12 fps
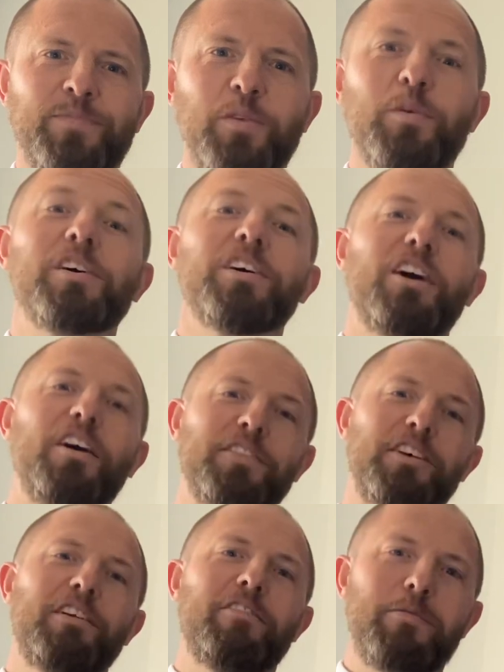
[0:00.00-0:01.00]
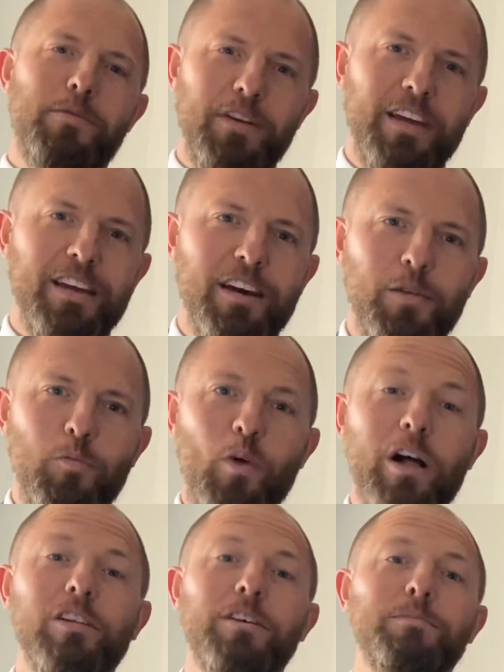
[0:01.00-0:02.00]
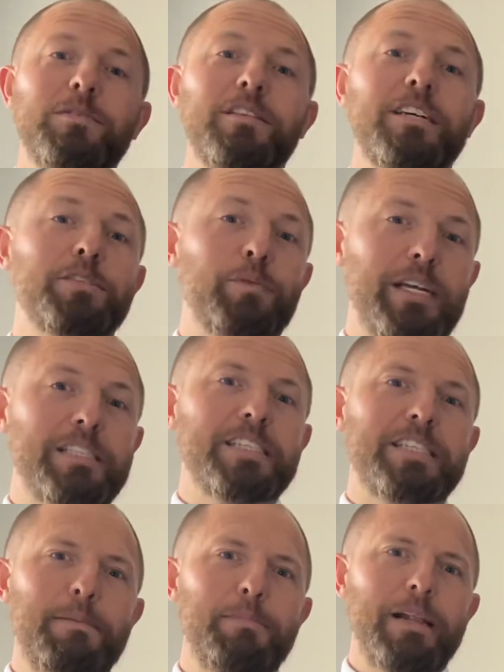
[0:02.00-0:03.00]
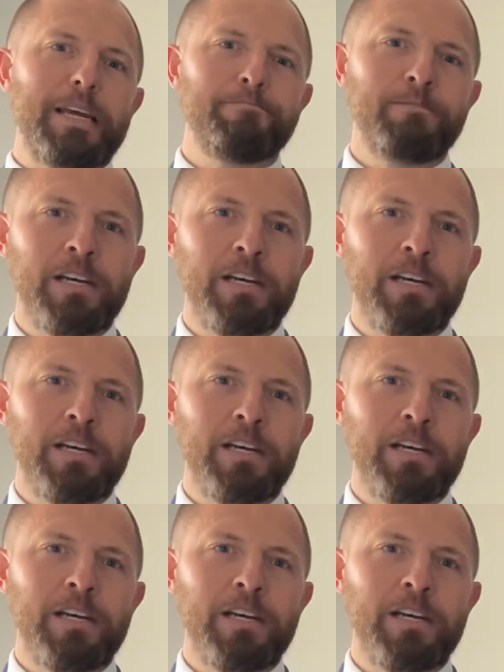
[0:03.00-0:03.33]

Well, good afternoon, everybody, and welcome to this week's assembly,